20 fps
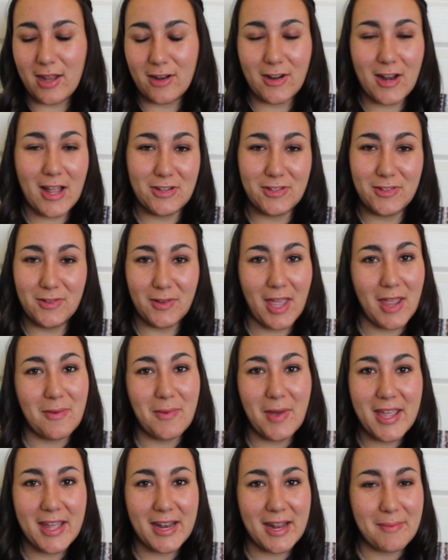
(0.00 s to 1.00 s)
International
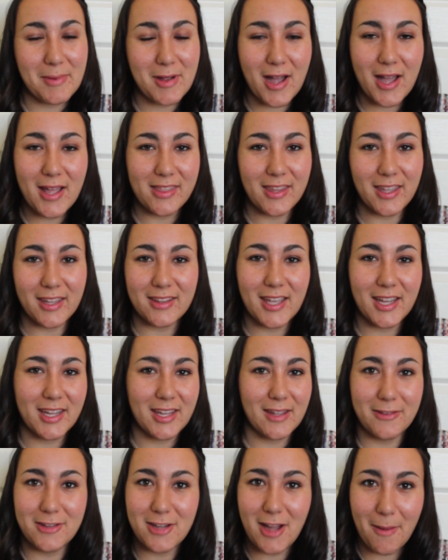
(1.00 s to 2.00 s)
Gateway at Epcot, that
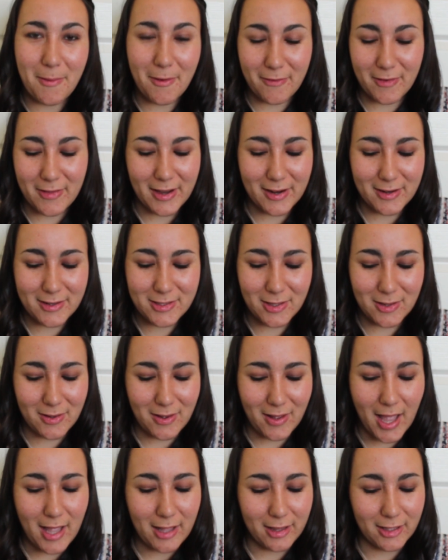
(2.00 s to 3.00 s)
gift shop over there.
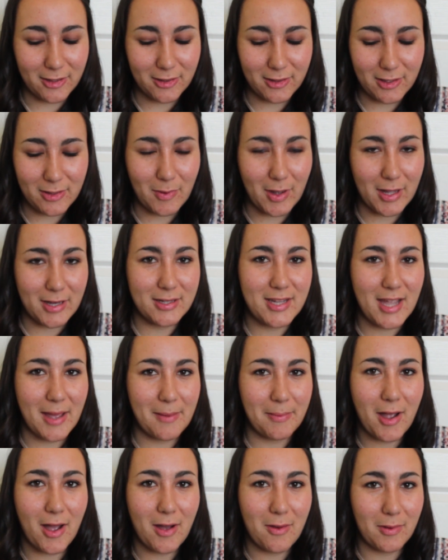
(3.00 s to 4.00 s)
So I literally went to
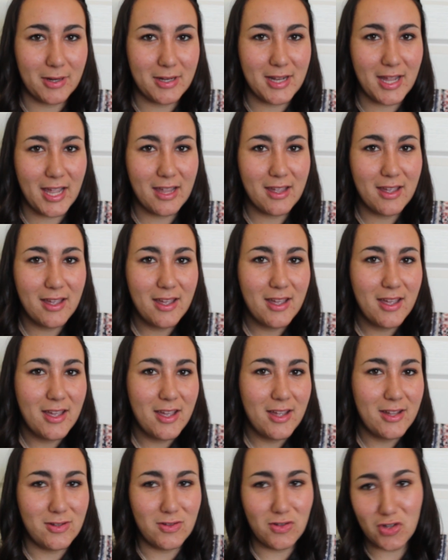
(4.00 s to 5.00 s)
Epcot one day
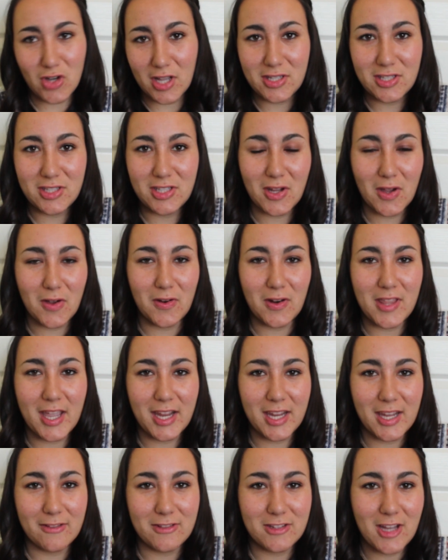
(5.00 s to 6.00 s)
just to go to
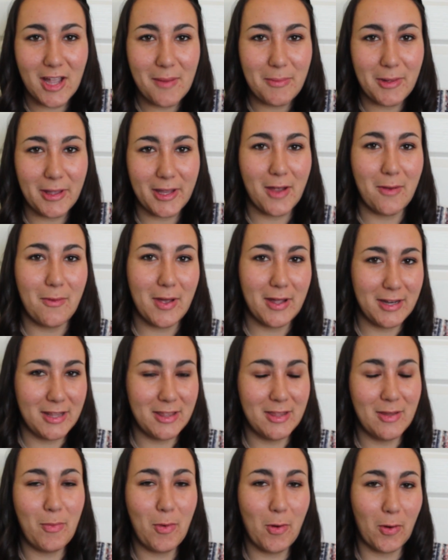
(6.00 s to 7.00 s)
that gift shop. I went
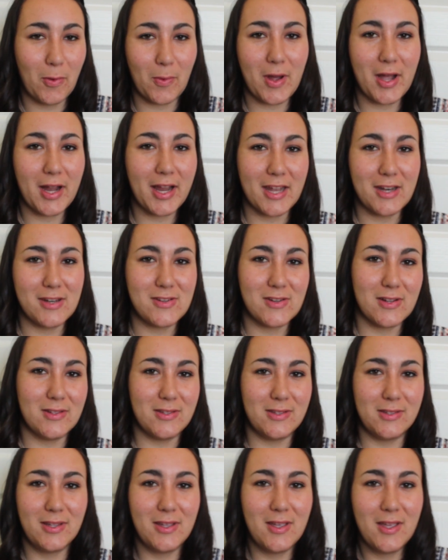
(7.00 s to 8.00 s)
in the boardwalk
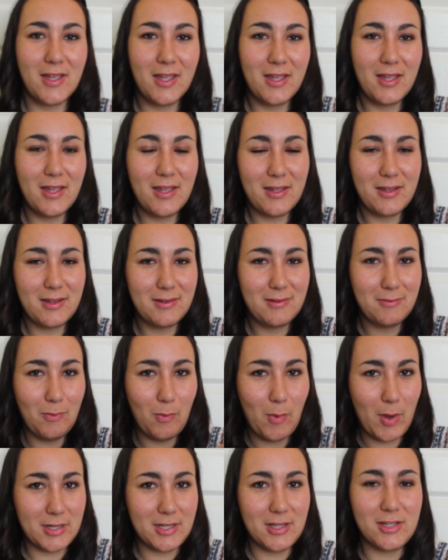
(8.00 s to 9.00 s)
entrance,
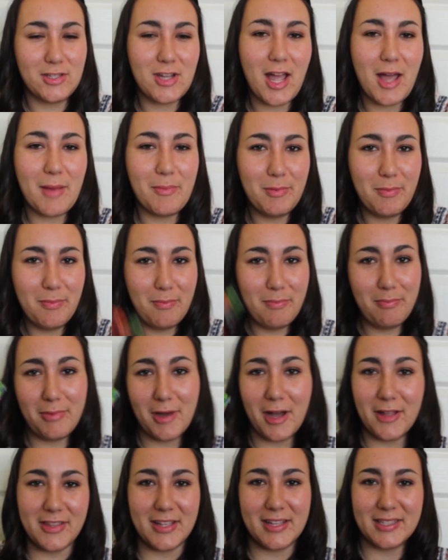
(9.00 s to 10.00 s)
went to the shop,
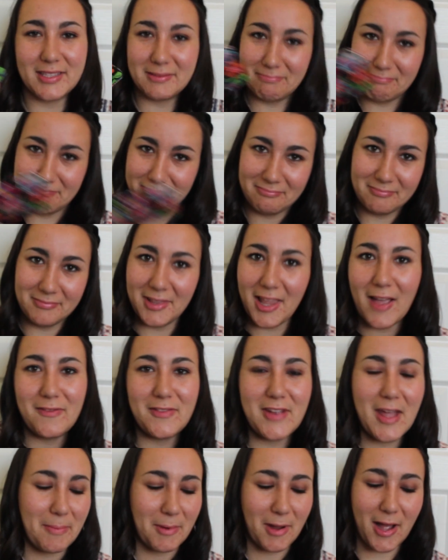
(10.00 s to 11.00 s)
bought this,
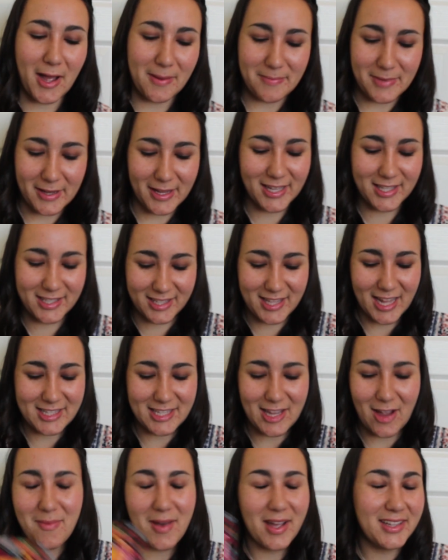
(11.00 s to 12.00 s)
left Epcot because
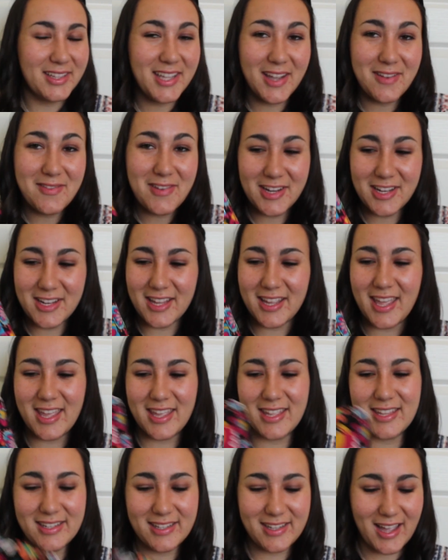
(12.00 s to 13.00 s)
that's how badly I wanted it,
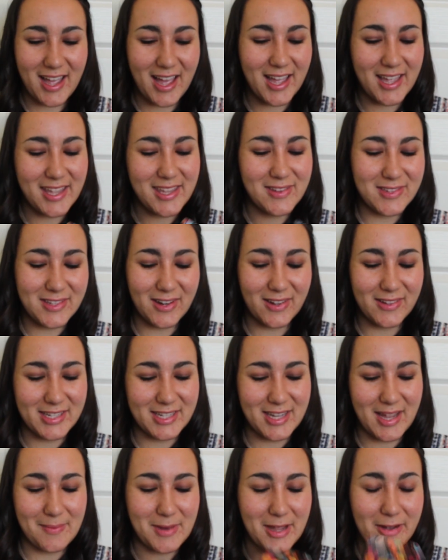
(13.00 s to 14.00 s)
and I use it all the
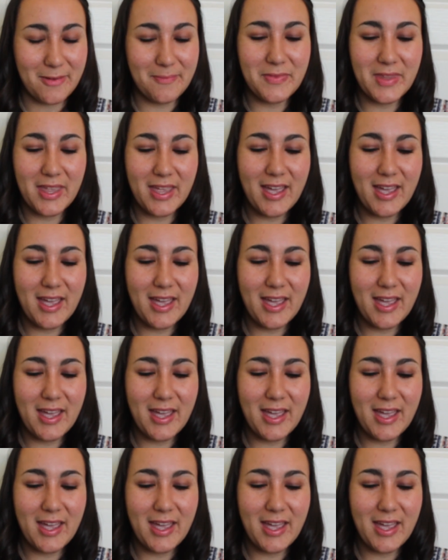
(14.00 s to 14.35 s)
time now.